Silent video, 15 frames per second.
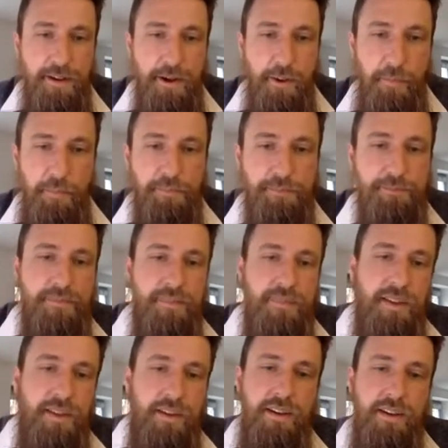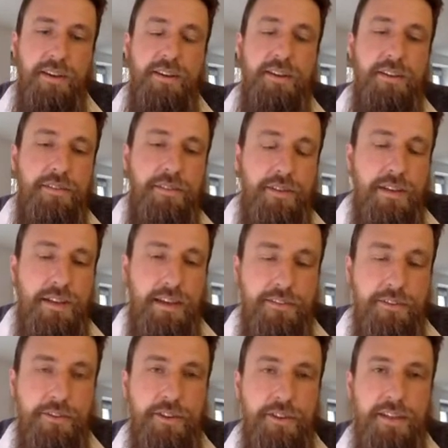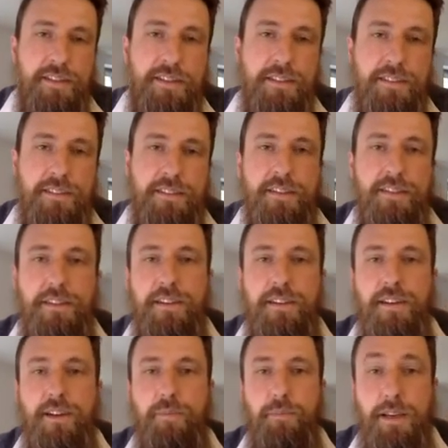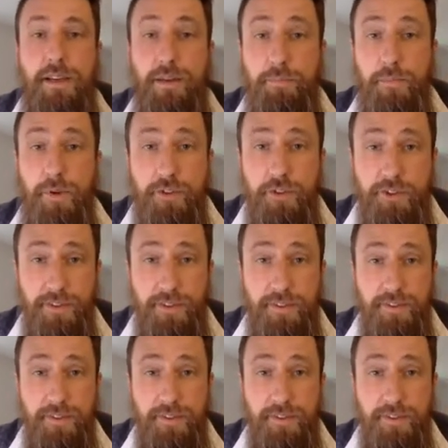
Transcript: In case you run it in backup mode,